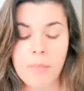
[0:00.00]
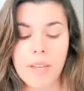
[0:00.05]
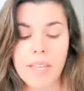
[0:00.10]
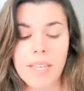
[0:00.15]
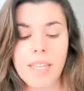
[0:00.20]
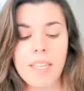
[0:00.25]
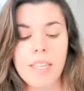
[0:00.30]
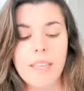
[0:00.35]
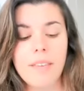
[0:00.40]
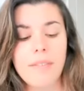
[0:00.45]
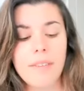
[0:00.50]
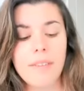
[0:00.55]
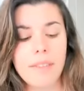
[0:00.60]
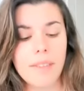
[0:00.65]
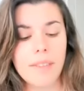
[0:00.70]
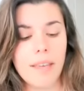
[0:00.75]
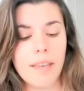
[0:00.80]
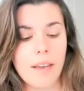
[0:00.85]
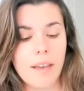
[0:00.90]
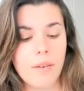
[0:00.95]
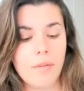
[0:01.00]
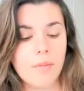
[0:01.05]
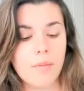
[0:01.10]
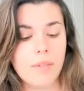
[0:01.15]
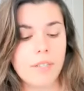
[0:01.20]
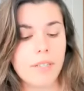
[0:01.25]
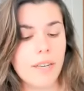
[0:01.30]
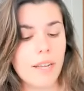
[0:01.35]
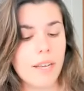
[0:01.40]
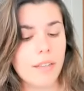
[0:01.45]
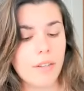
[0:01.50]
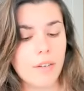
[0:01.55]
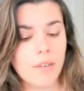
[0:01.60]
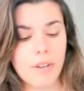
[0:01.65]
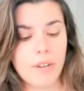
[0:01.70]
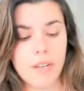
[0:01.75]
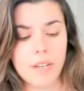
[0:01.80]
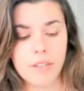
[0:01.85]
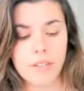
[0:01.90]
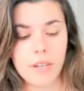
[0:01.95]
But even that was not
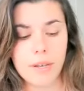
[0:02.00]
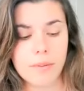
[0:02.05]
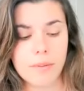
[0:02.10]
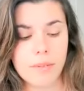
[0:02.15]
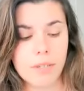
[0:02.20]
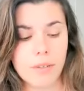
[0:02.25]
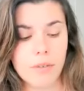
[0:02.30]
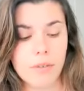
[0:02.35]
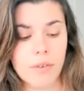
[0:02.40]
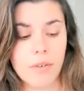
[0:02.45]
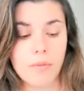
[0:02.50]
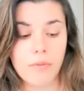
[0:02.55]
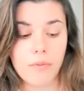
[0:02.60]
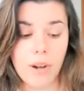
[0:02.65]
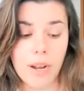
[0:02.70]
the greatest obstacle.